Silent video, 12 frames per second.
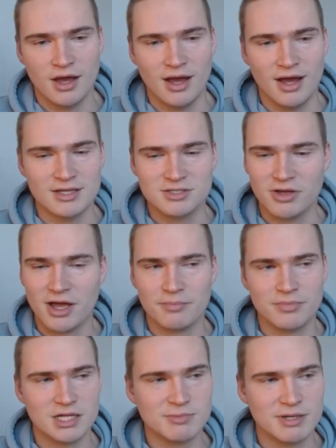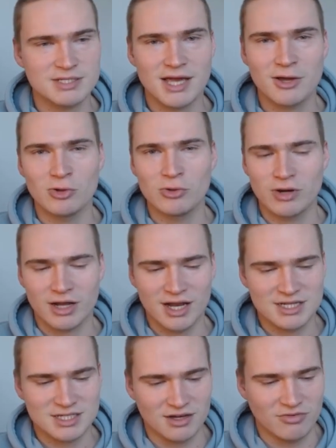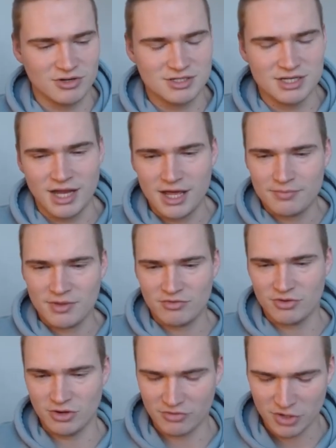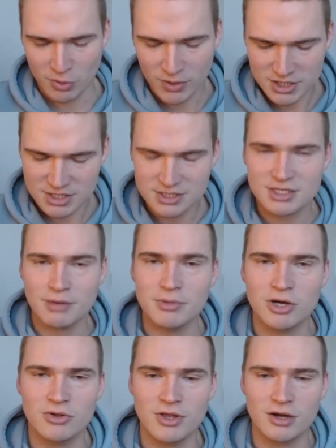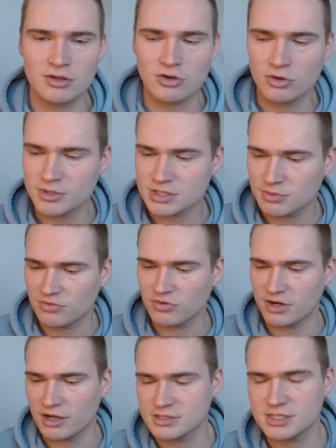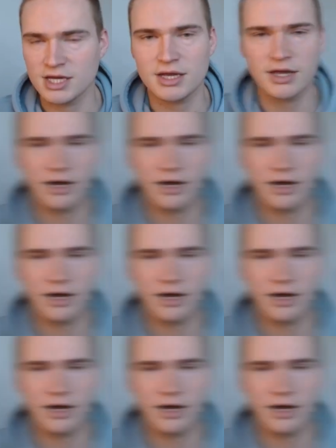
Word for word: Uh, so yeah, that's my take on Luna Classic for today. If you do have any questions, let me know down in the comments. But for now, take